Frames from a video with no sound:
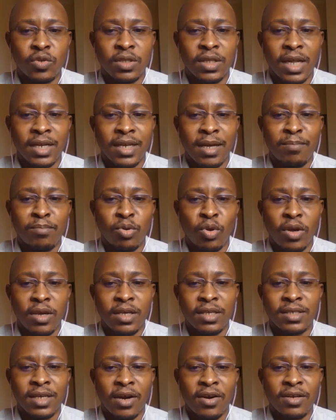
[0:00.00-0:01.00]
that
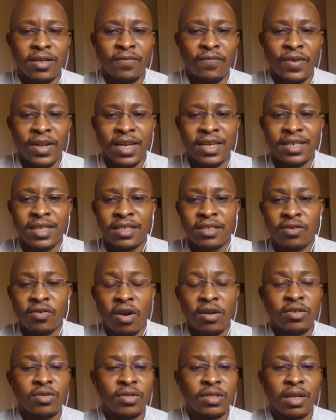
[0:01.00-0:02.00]
employees are already feeling
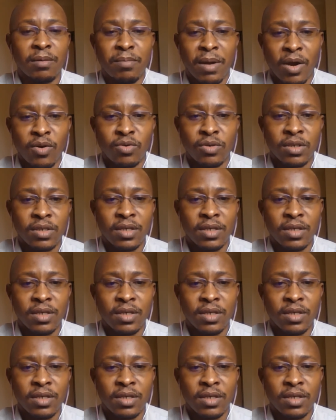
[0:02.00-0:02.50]
disgruntled about,